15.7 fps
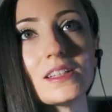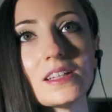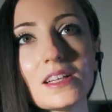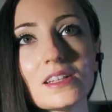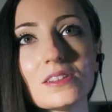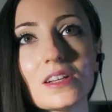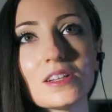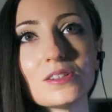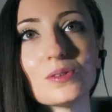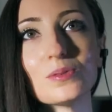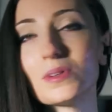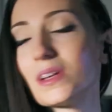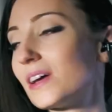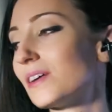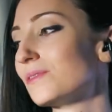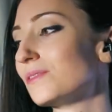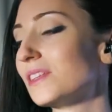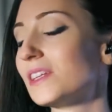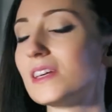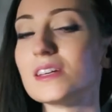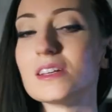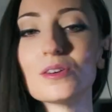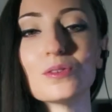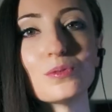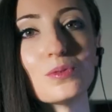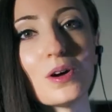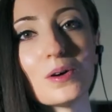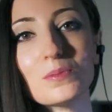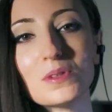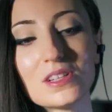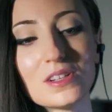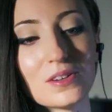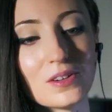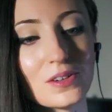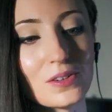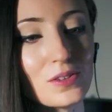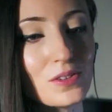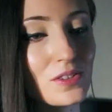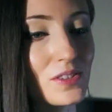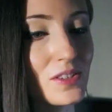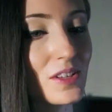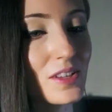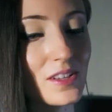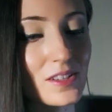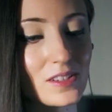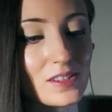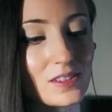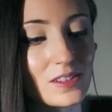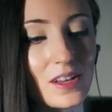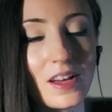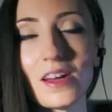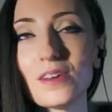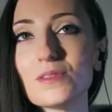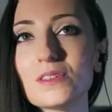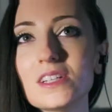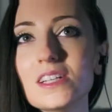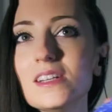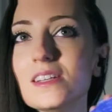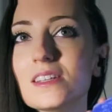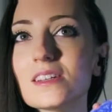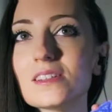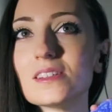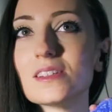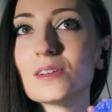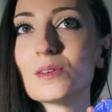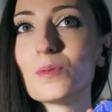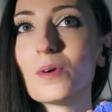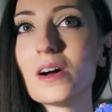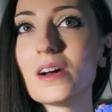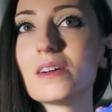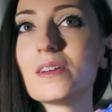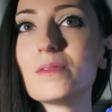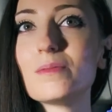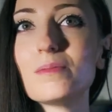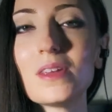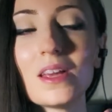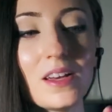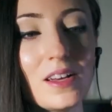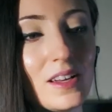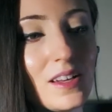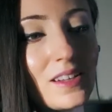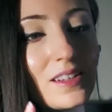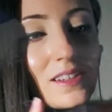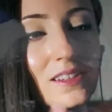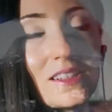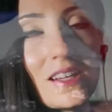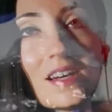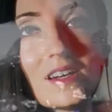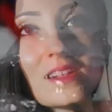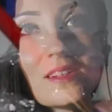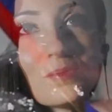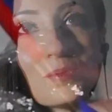and I don't have the raw materials because I haven't needed this in a while, because I